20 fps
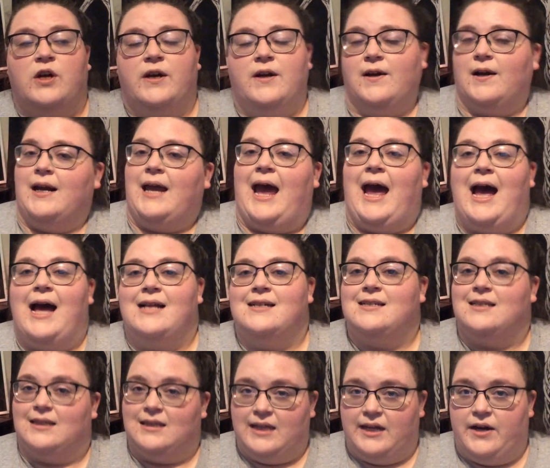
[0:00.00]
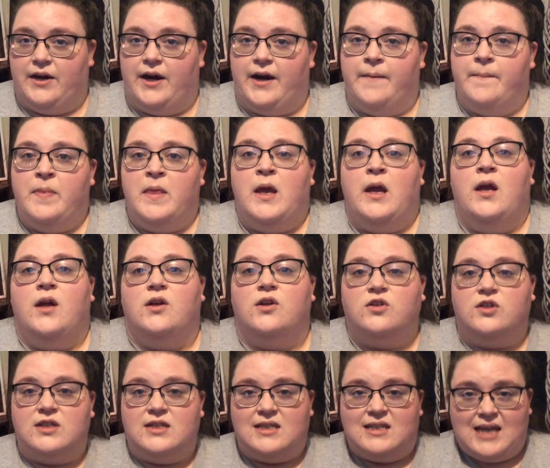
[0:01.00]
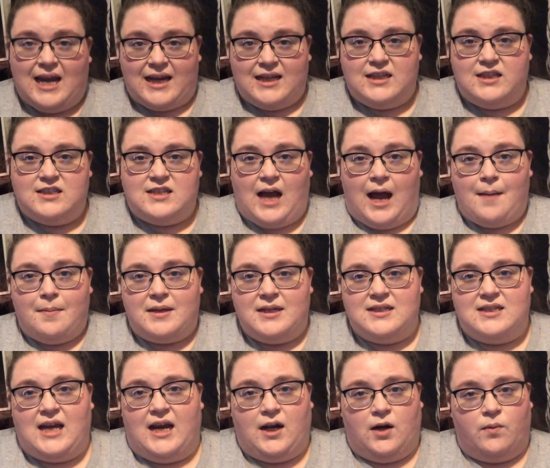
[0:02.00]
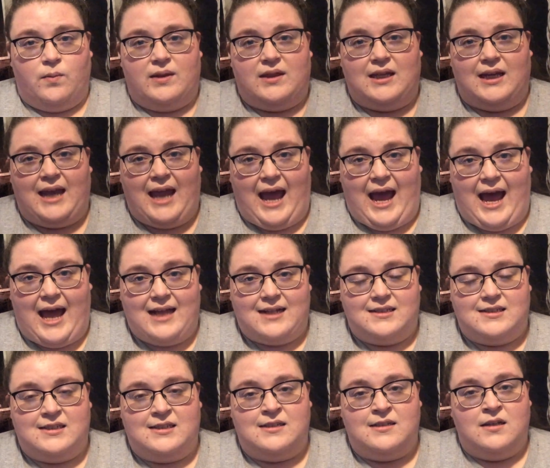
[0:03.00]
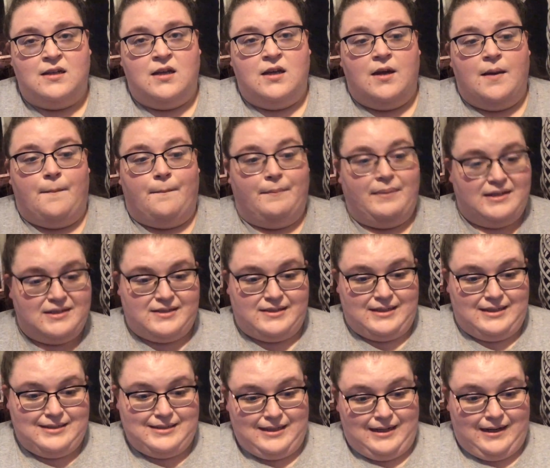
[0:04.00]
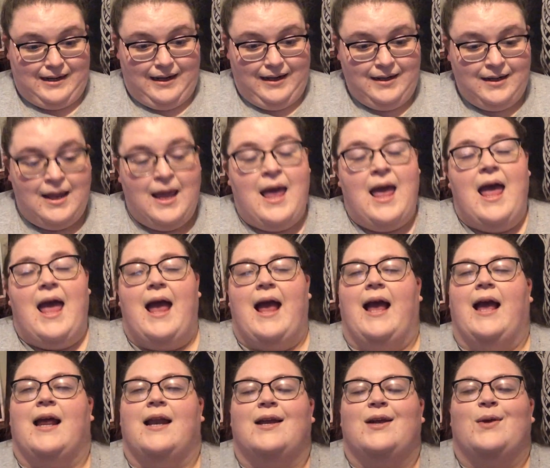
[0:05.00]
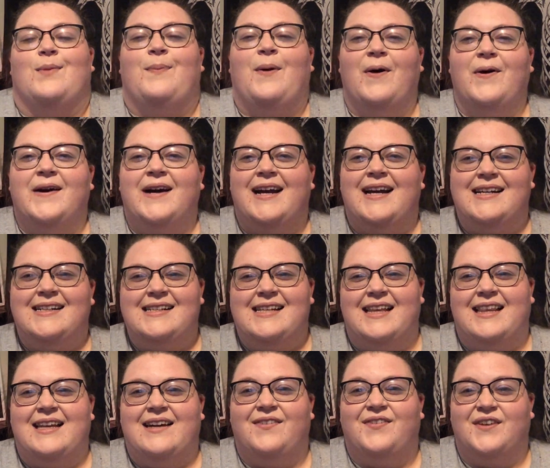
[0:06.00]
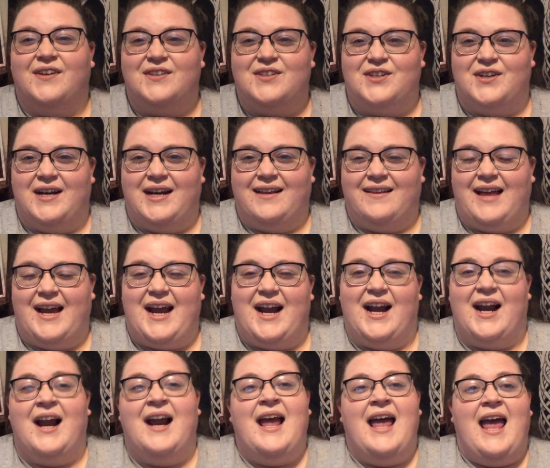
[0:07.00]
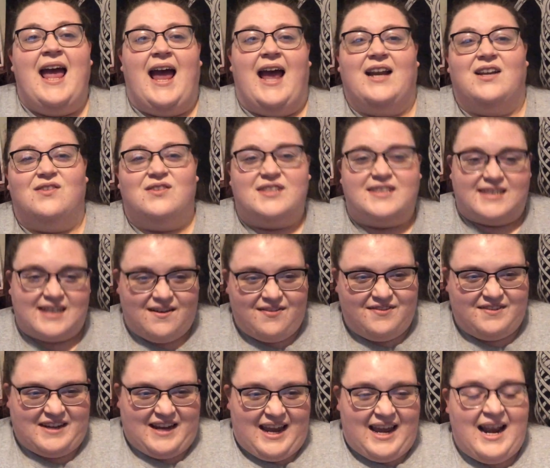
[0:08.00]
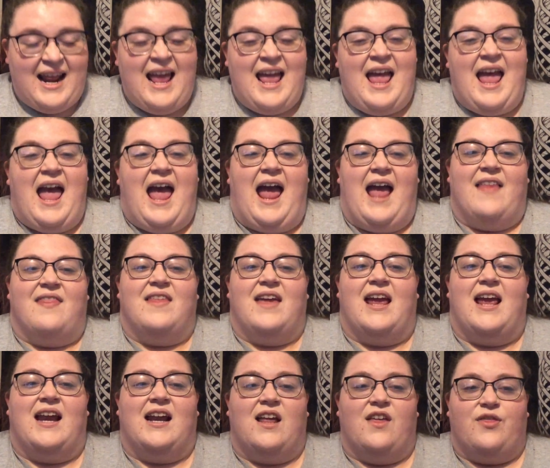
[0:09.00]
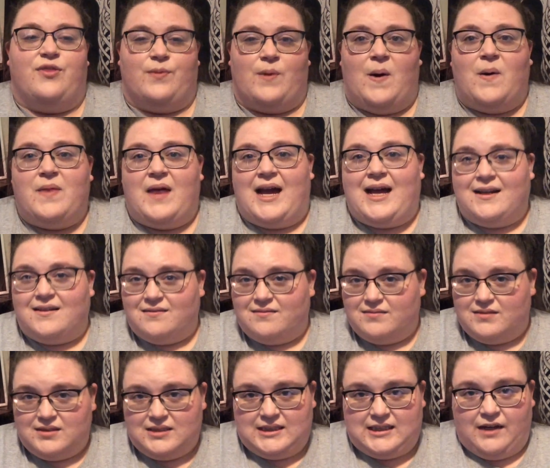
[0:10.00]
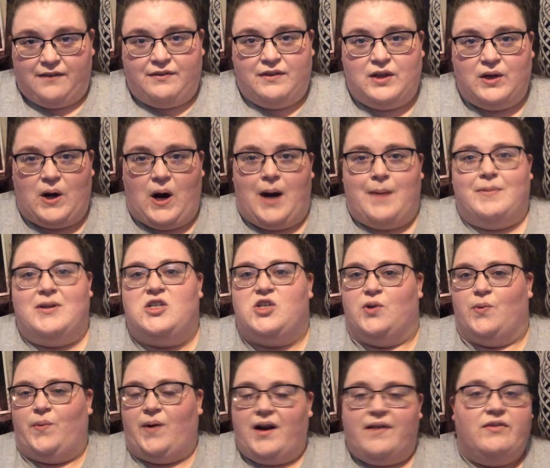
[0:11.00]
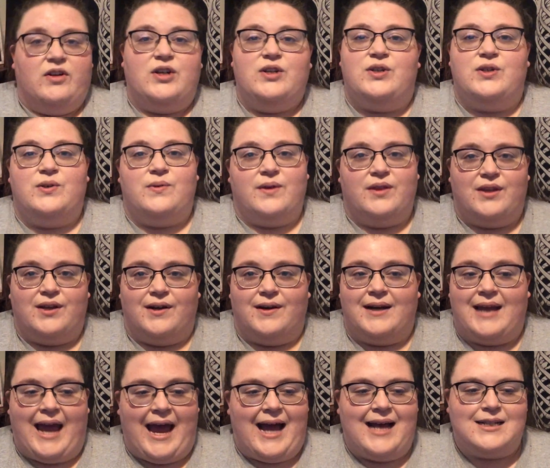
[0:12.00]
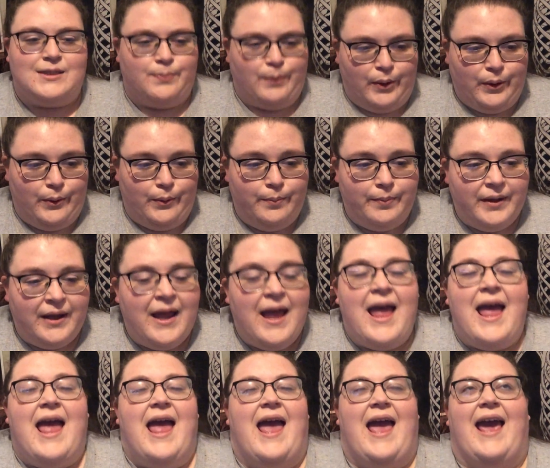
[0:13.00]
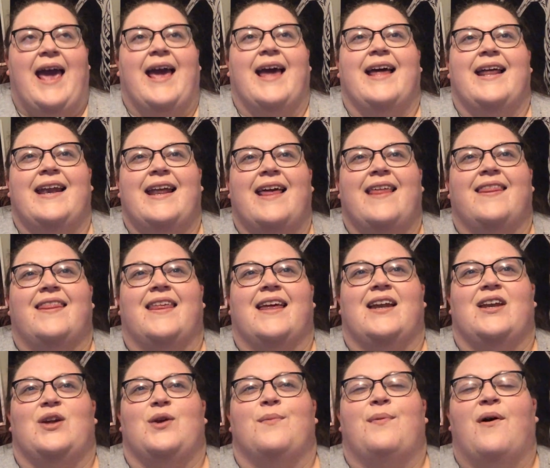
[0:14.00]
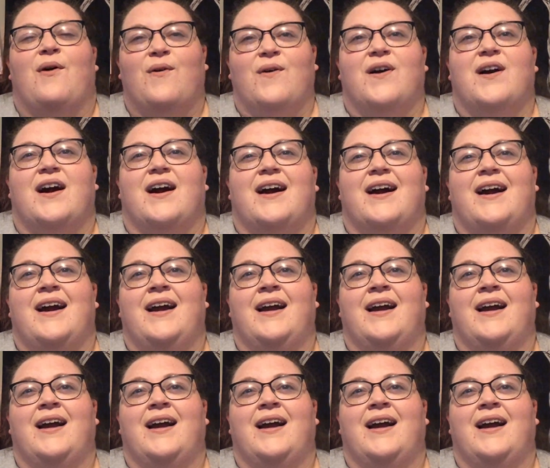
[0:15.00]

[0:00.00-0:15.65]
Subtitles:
your cat's litter, you just take the top container with the cat's business in it, and you pour it into the filtering layer, and you sift it, and then throw that stuff in the garbage or whatever you do with your cat's poop. And then you pour